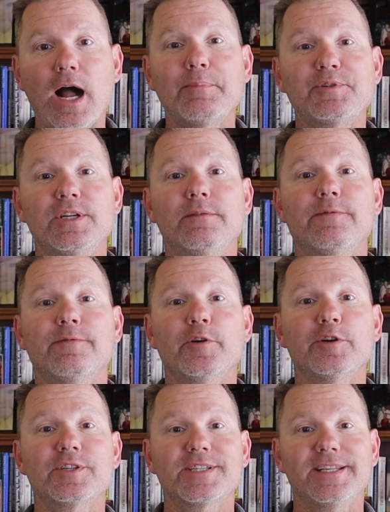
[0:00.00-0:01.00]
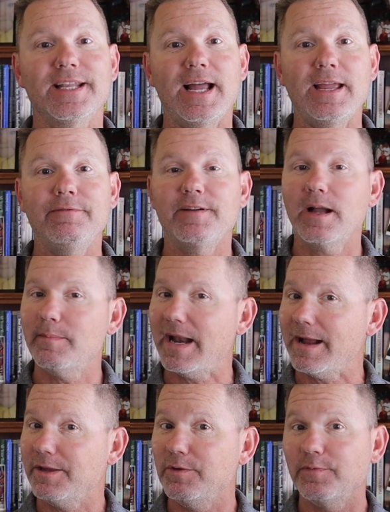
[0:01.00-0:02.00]
Option First Life, coming
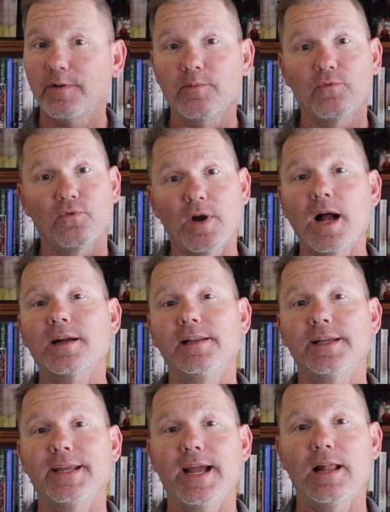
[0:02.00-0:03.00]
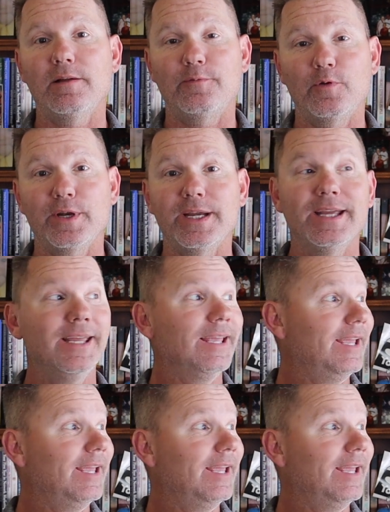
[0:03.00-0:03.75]
at you from Rockland, California.